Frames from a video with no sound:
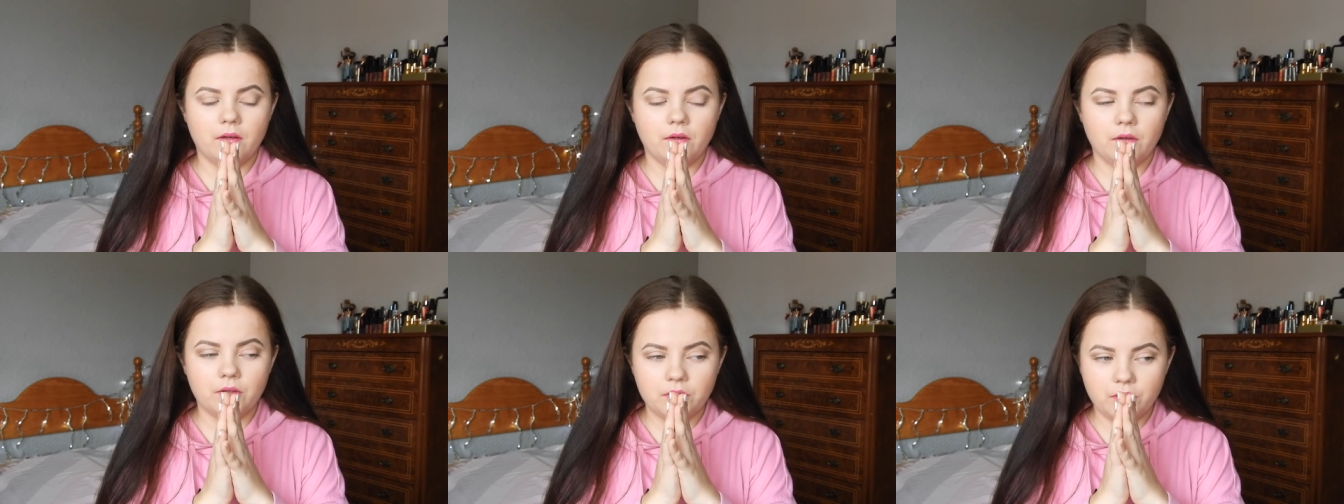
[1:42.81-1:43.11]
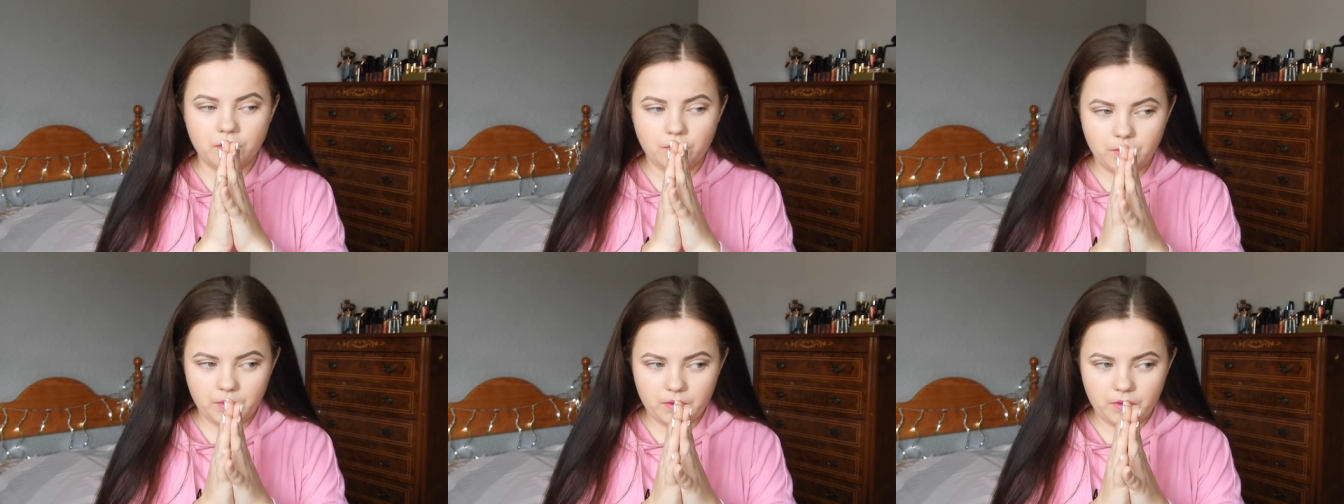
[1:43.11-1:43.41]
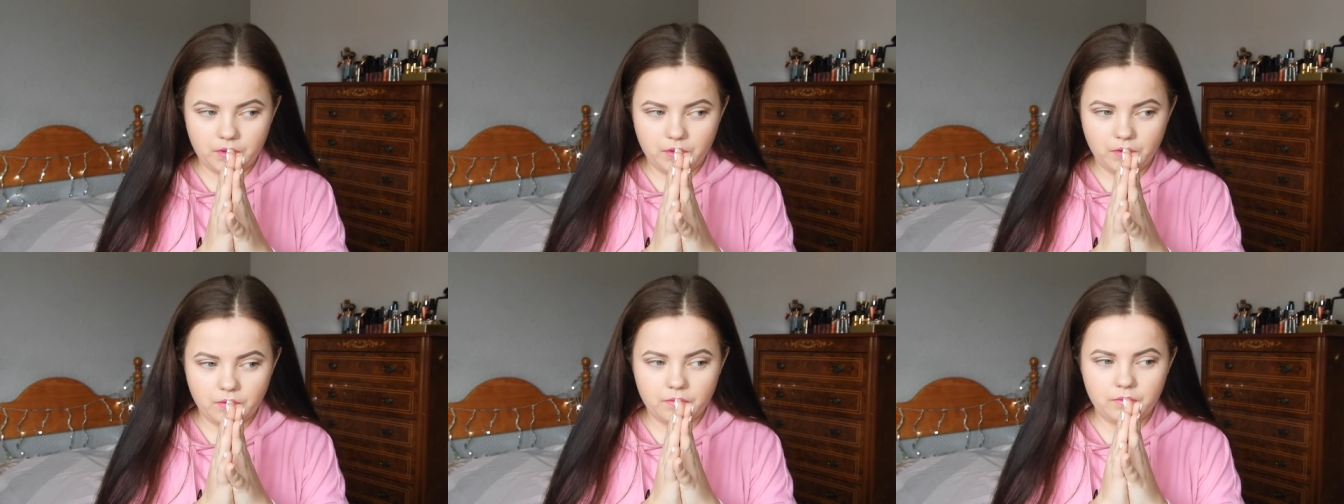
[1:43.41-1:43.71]
on your
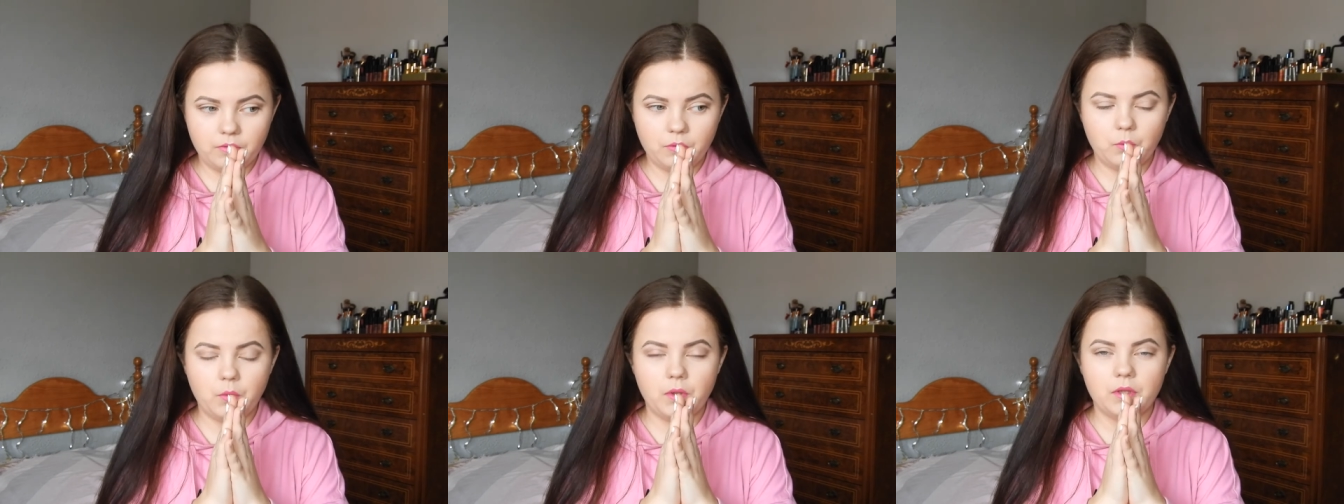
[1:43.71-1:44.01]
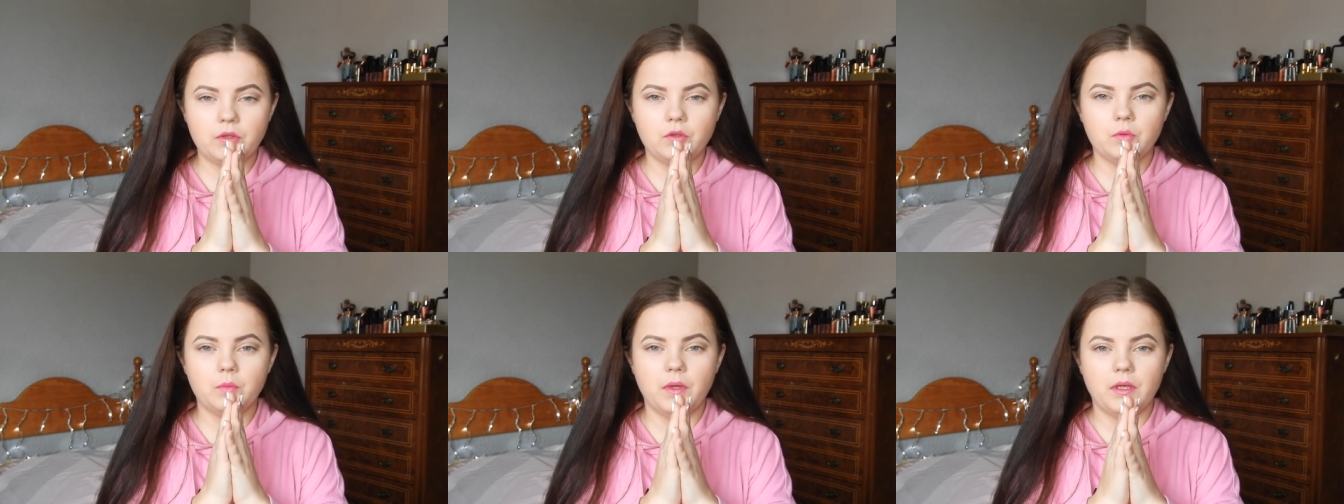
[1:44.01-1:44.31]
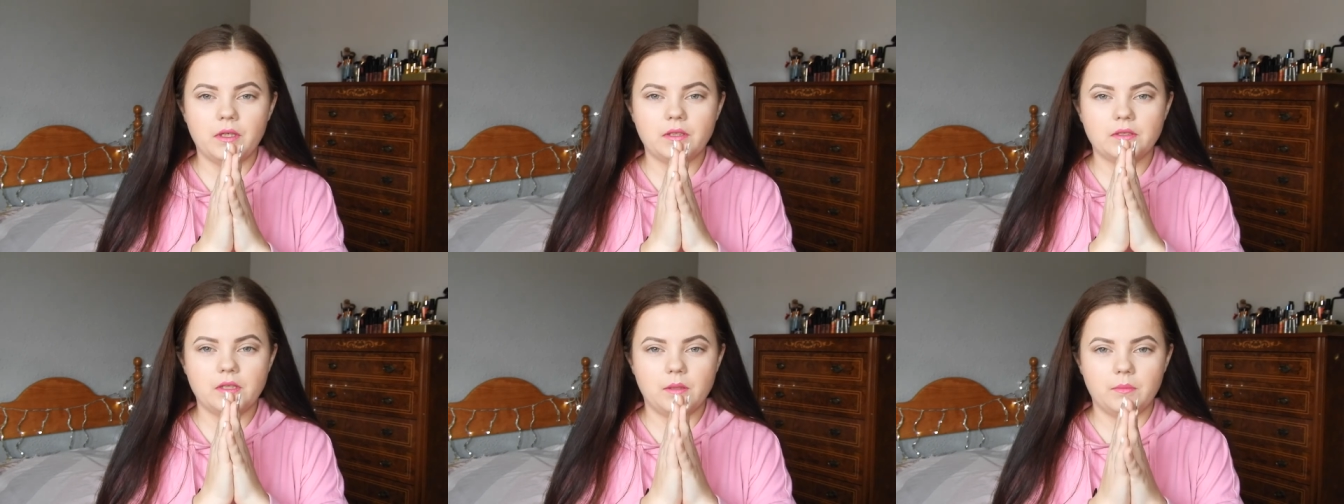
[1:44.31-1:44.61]
video, if you want to
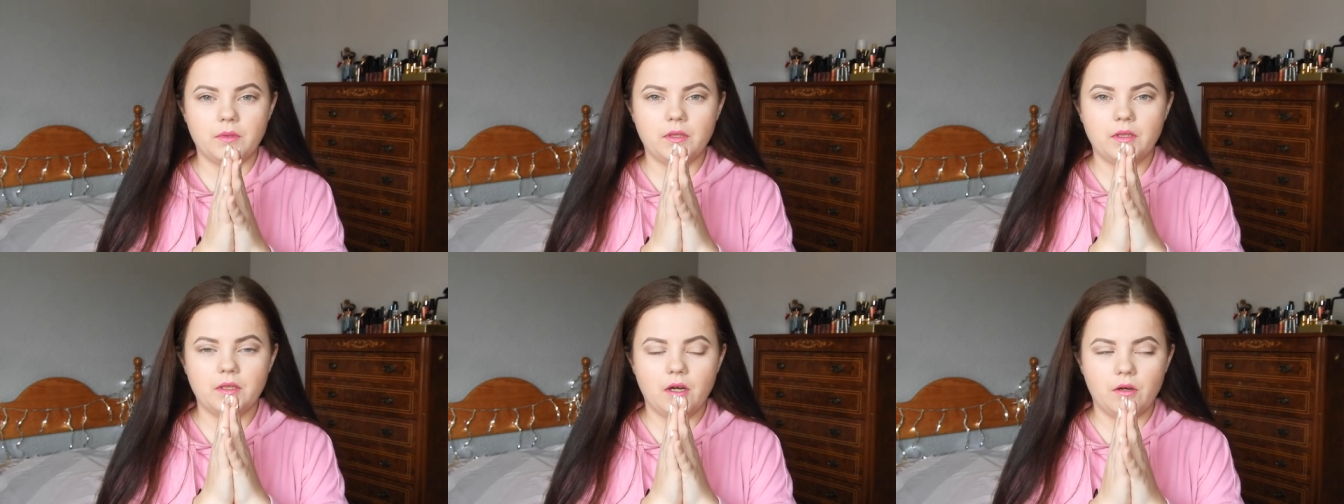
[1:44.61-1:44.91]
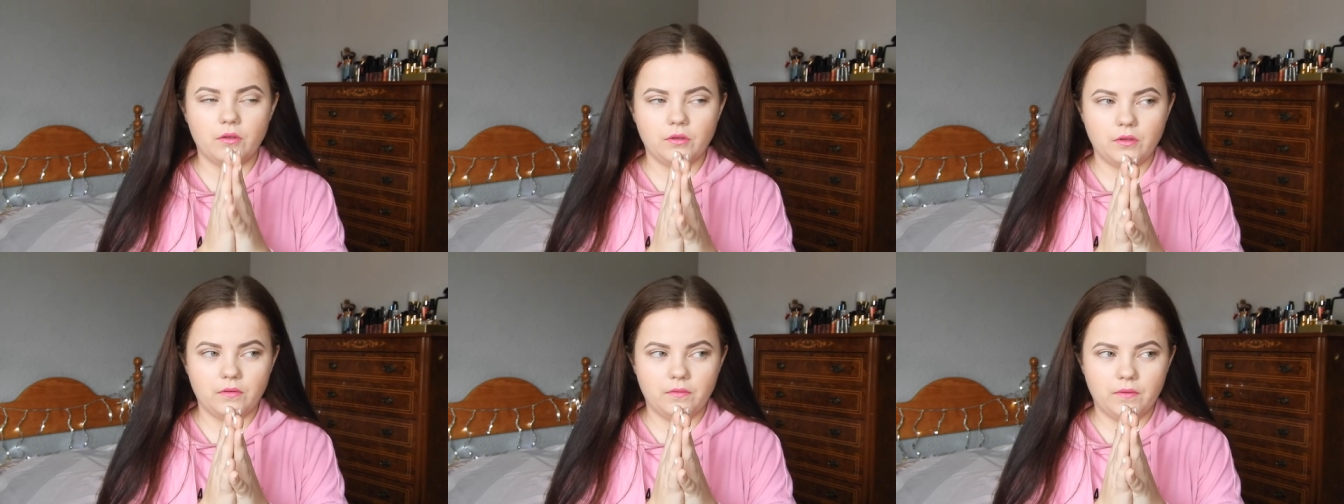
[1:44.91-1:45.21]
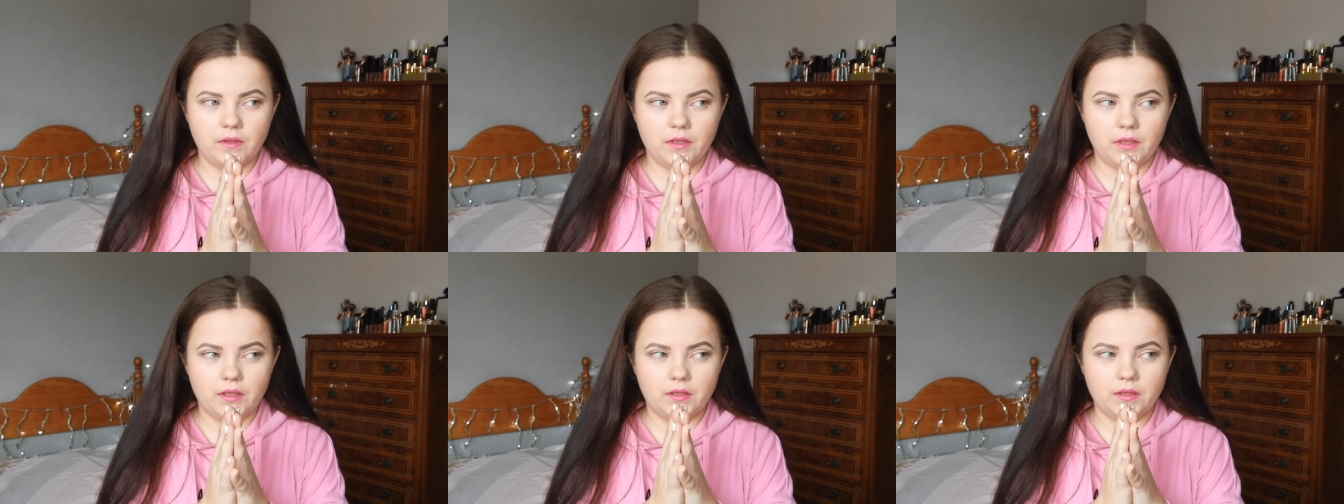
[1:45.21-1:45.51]
make something out
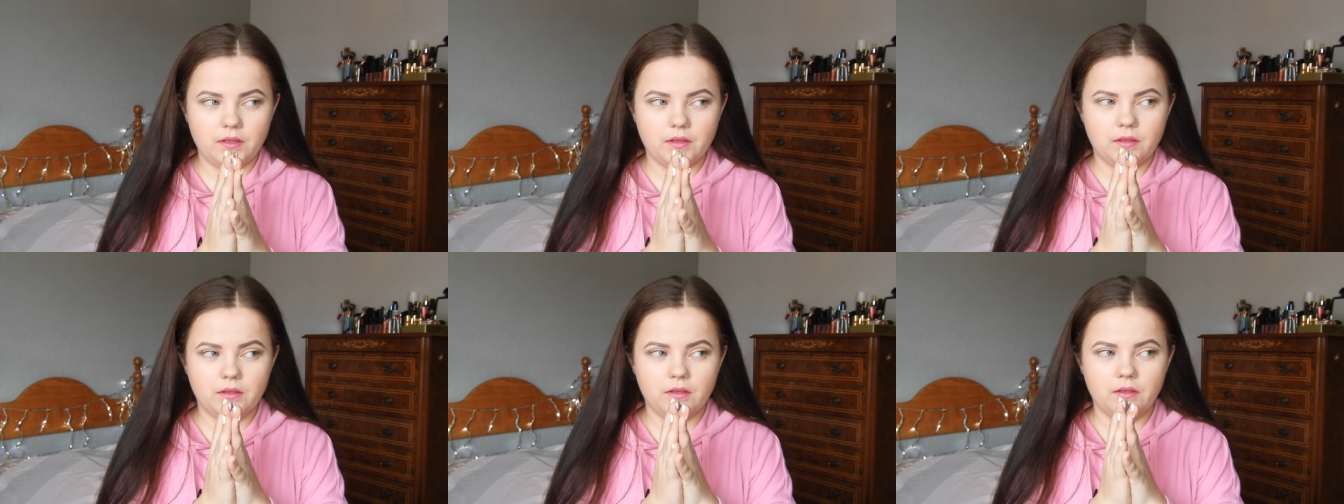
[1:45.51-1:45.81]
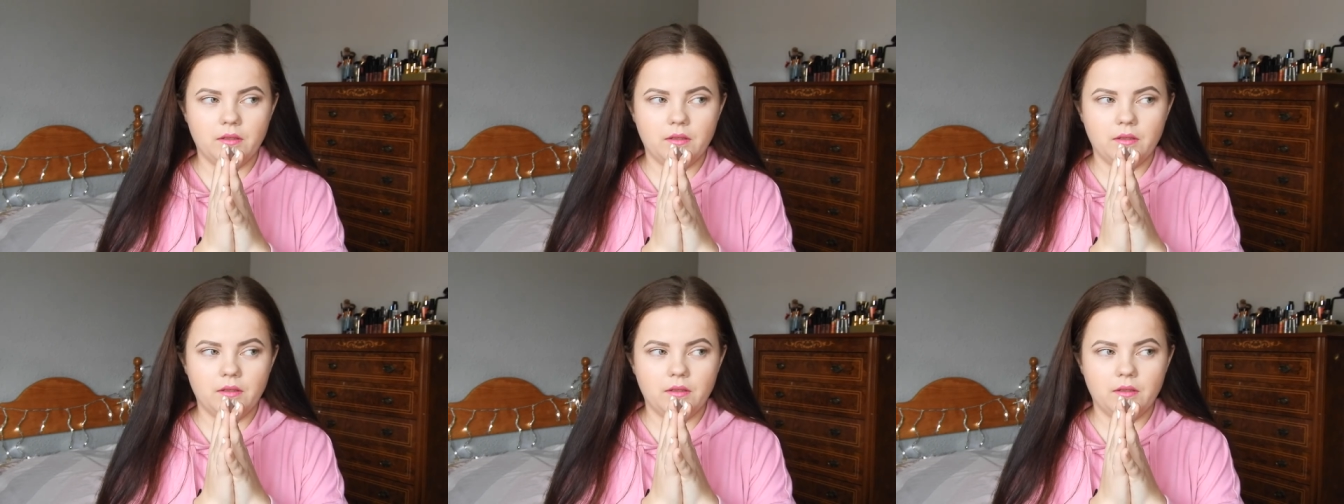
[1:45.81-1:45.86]
of it,